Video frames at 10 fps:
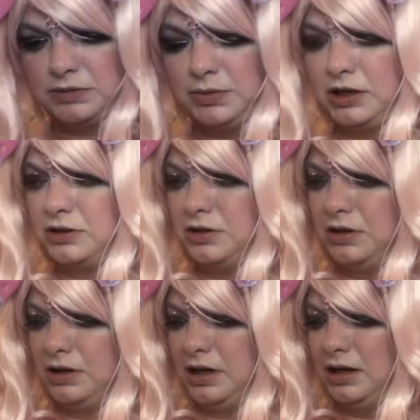make sure
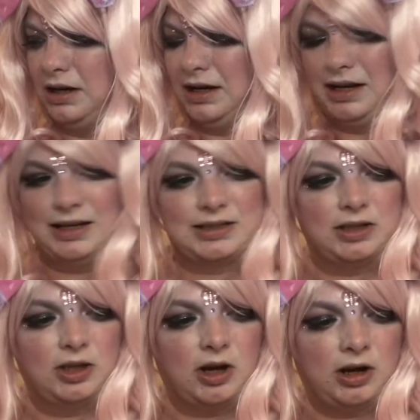that it's
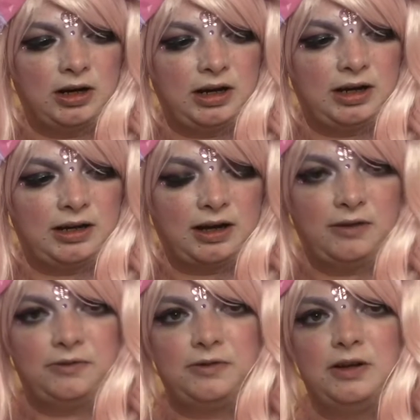long enough
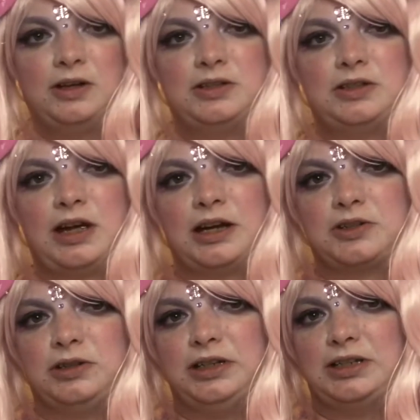to
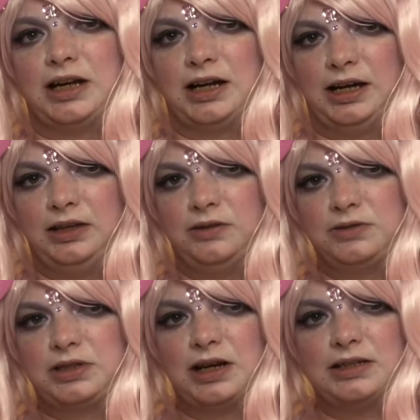actually tie those
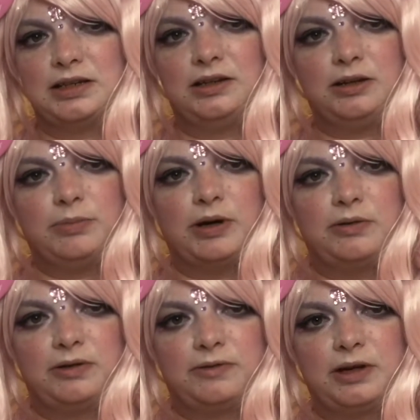ties in a little bow in
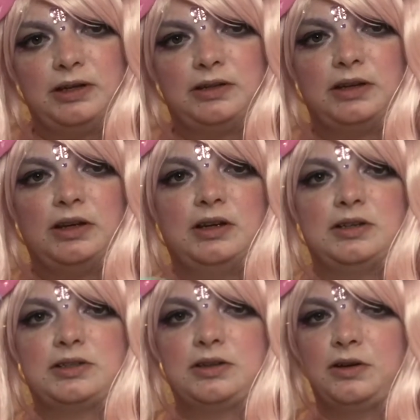the front.
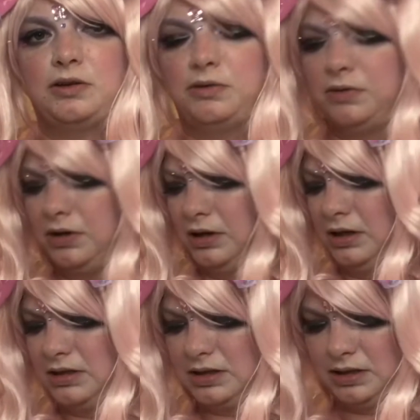So
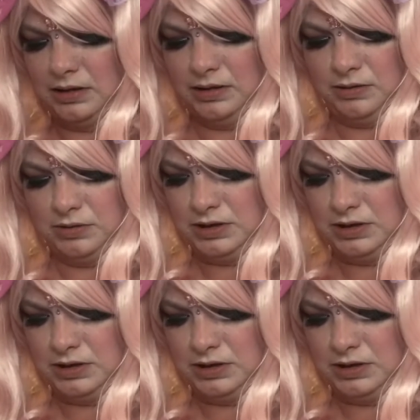it's, I would